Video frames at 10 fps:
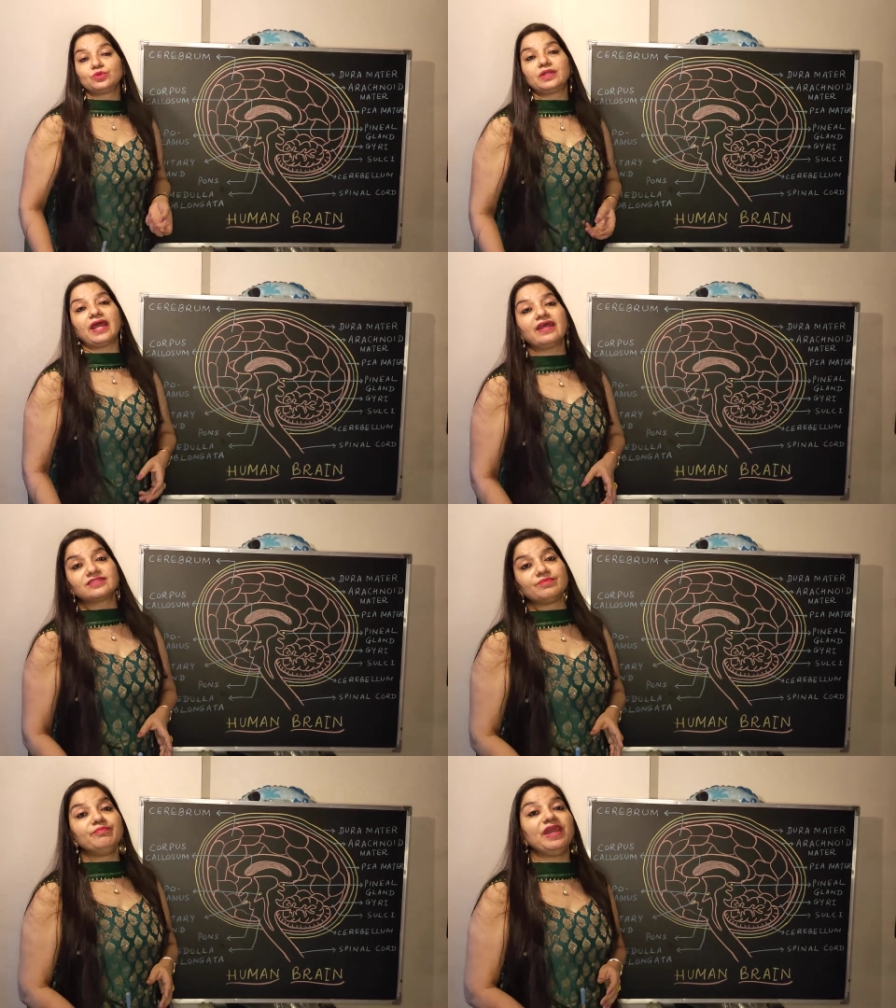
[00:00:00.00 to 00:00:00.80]
known
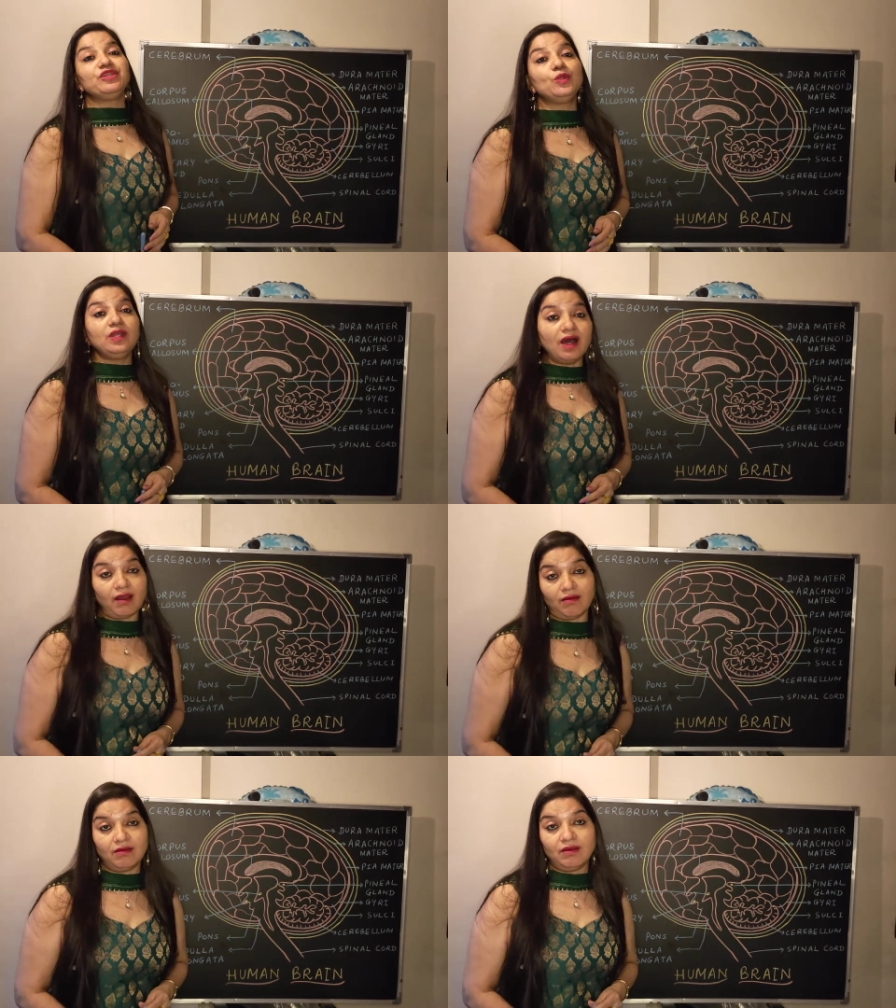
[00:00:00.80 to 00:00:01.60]
as
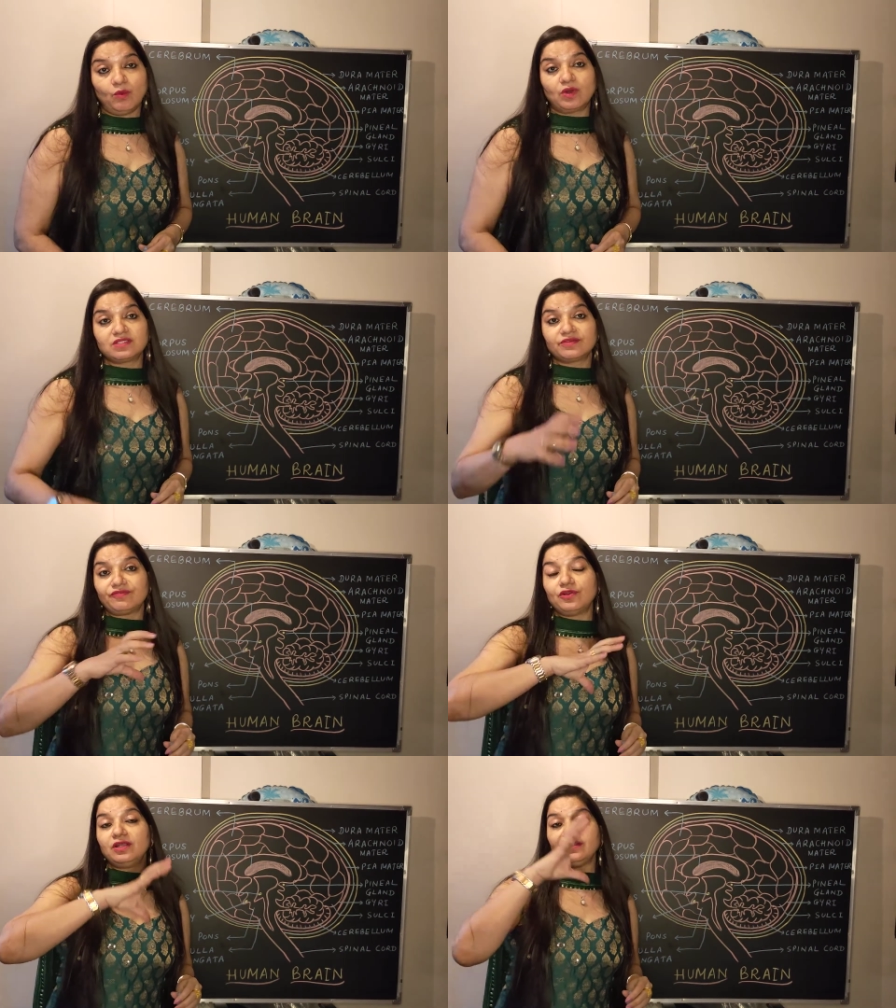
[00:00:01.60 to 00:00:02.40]
medulla. What is the
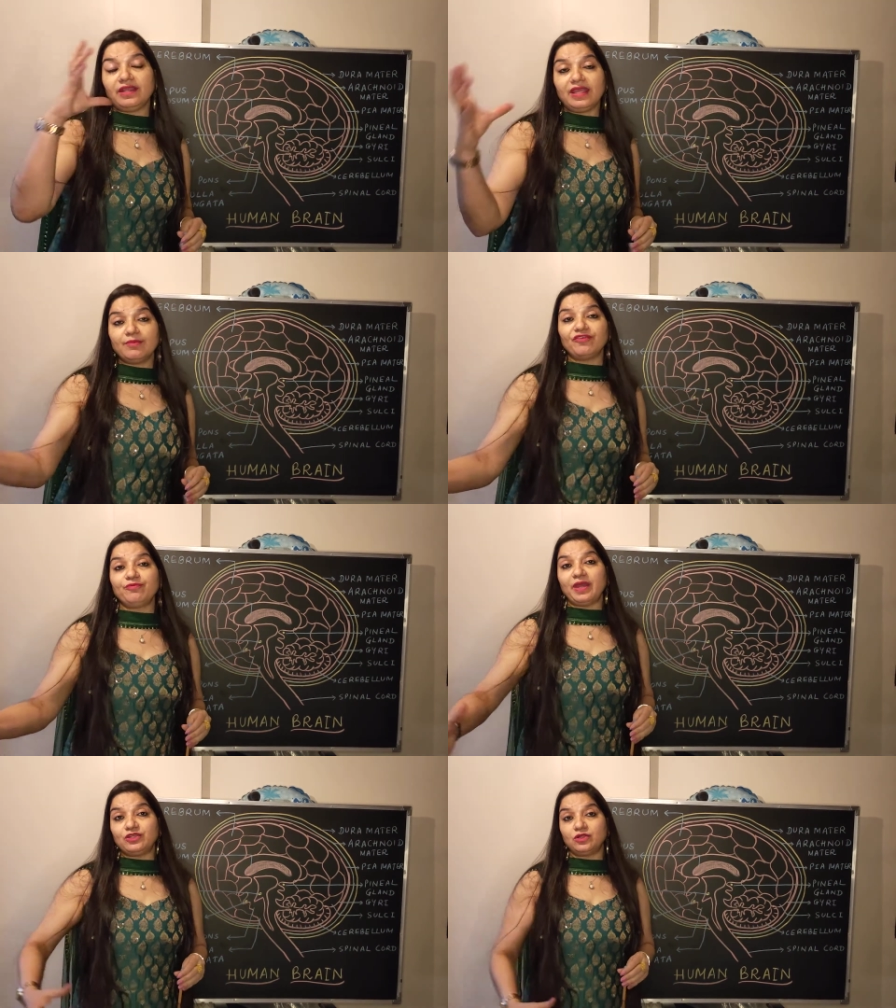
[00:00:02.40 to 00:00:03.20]
full name
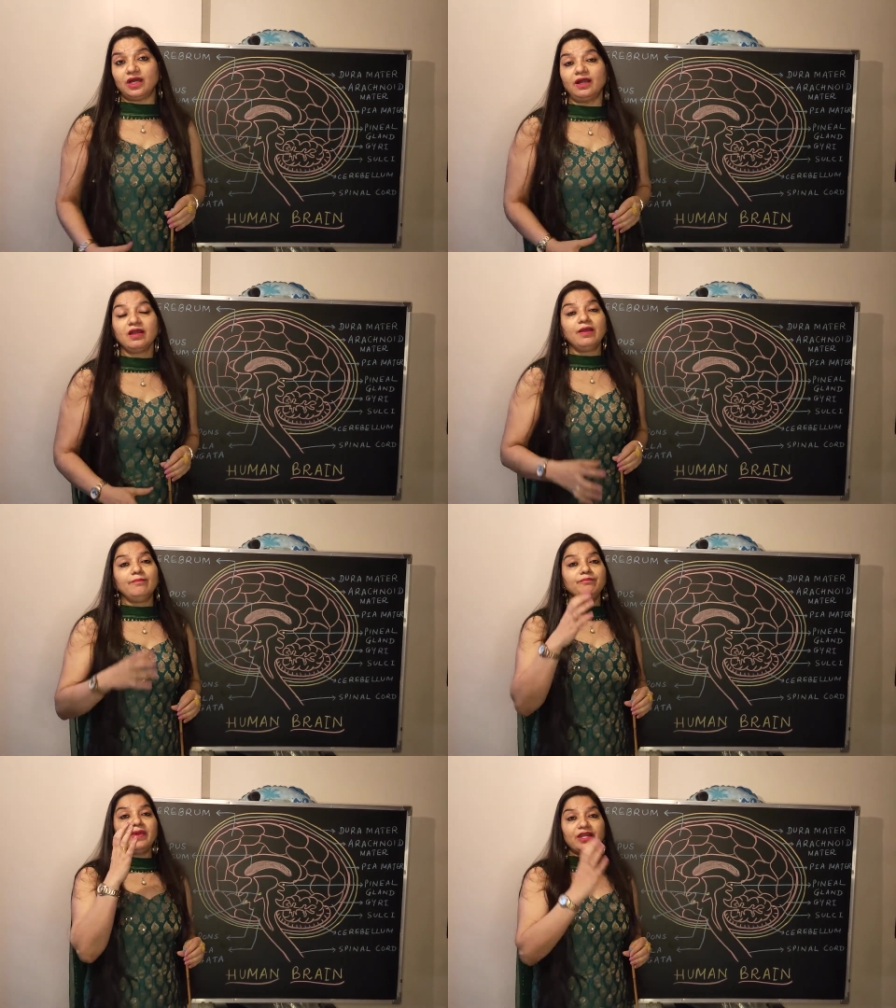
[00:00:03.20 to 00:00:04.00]
of medulla?
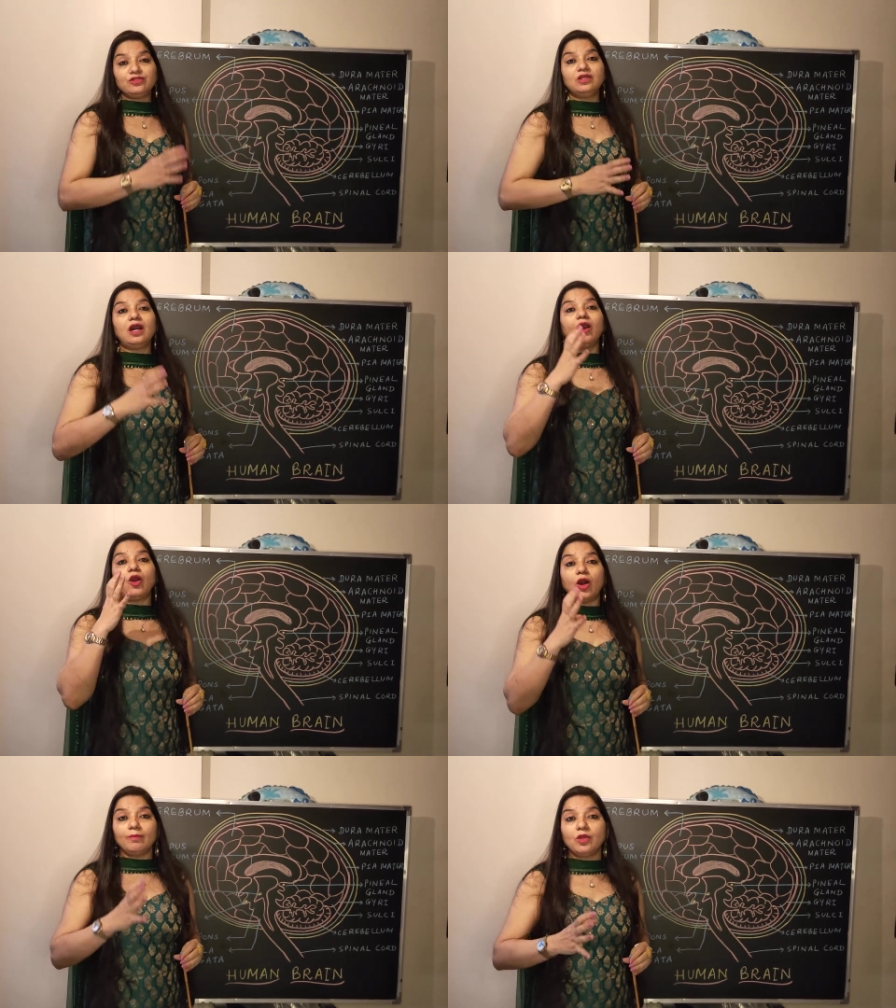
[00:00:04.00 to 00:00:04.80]

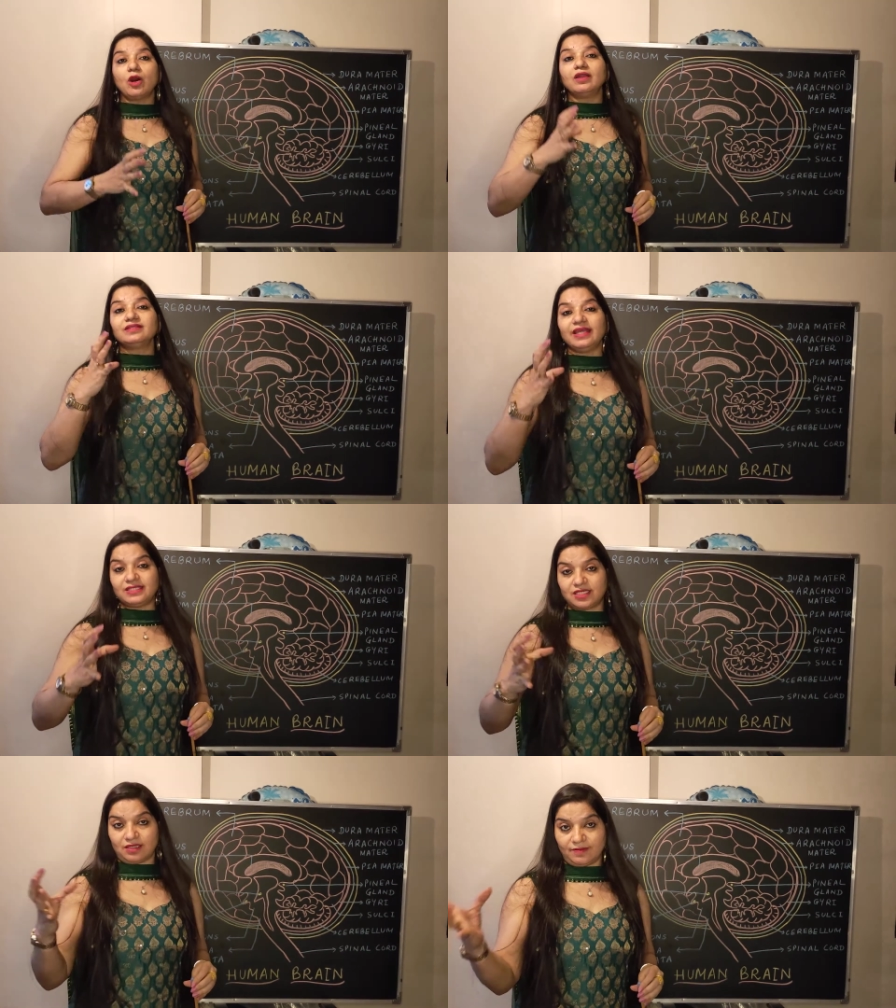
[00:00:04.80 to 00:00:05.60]
Medulla
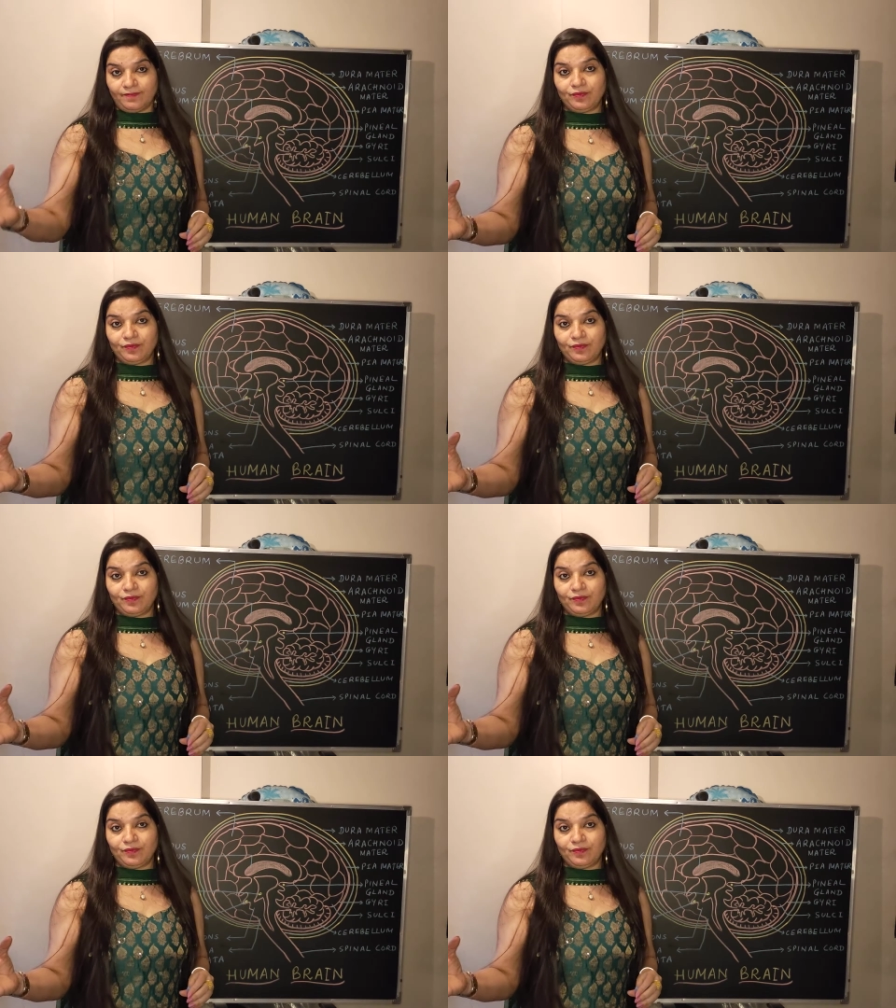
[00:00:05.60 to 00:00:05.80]
oblongata.